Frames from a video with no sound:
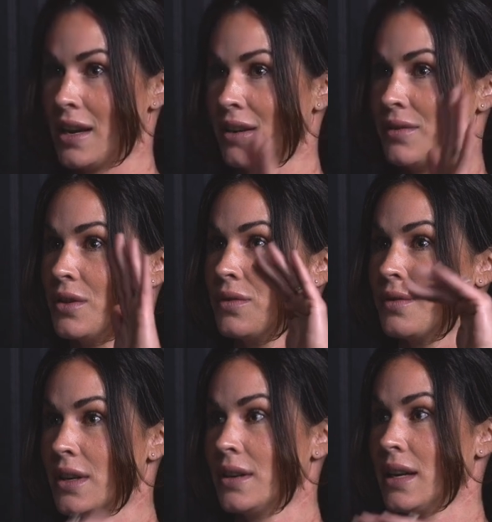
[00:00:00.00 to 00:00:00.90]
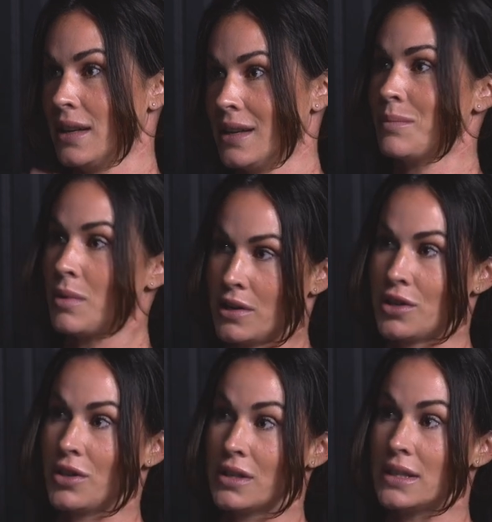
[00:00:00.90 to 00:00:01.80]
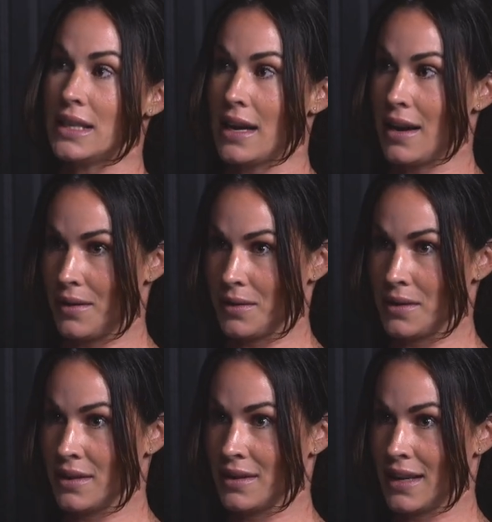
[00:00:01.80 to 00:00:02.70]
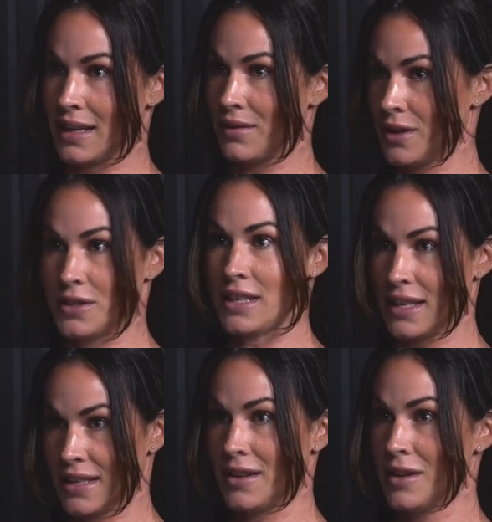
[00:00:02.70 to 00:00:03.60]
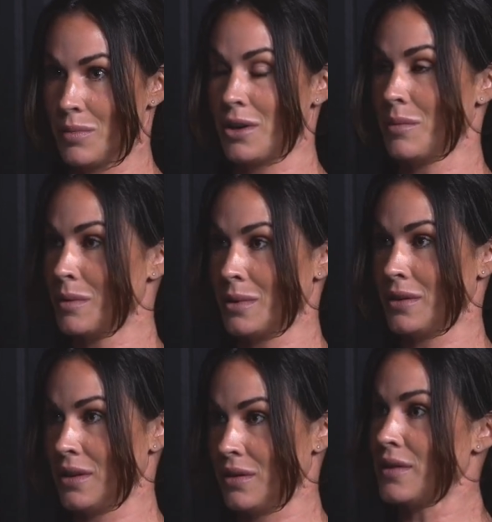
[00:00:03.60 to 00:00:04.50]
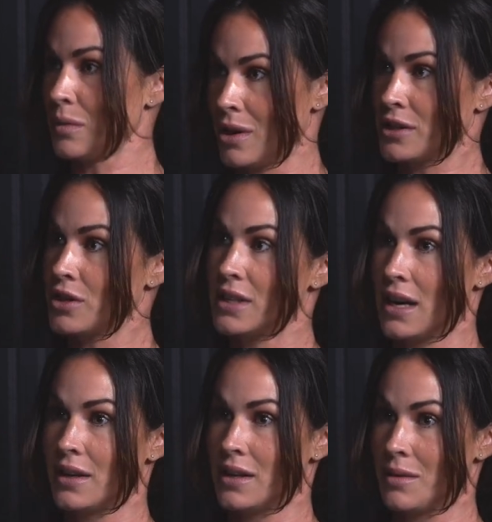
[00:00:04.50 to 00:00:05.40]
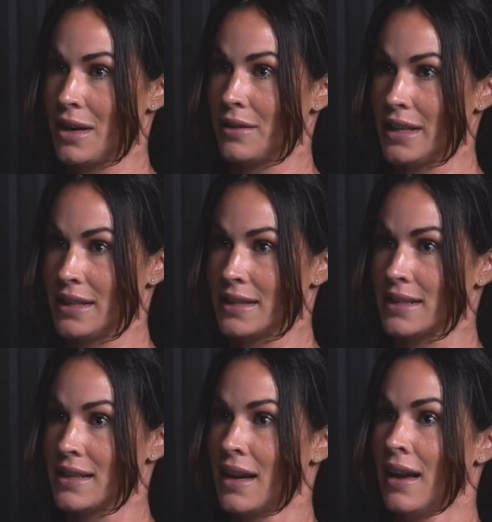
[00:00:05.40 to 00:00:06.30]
And if you feel any pressure down, like if you're sitting there and you blow up a balloon, you feel pressure down in your pelvis,